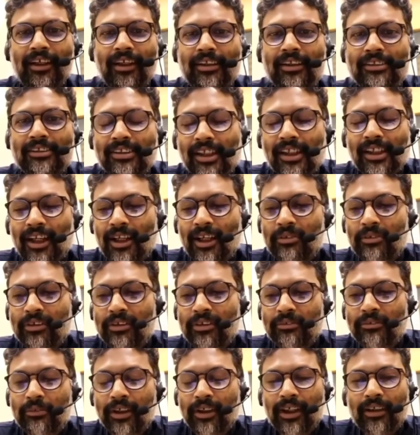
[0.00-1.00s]
Sir,
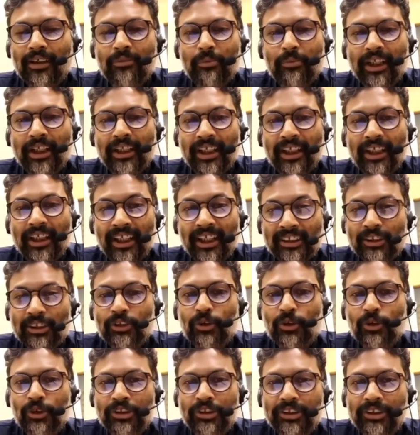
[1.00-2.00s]
my next
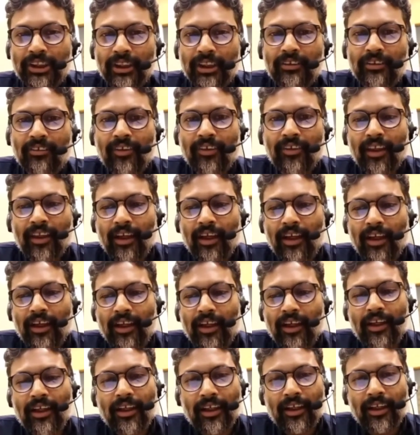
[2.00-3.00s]
question,
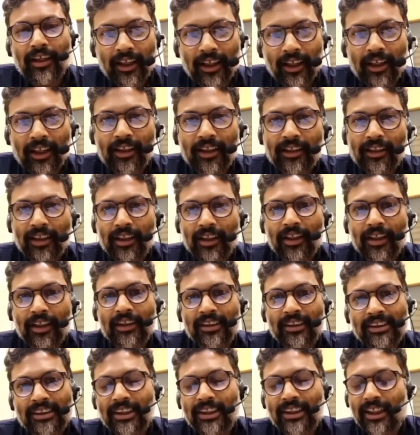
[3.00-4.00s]
another
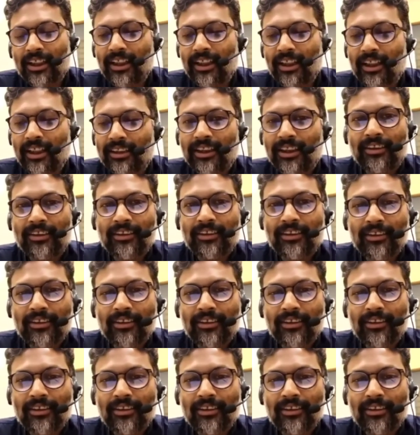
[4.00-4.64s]
DCR related.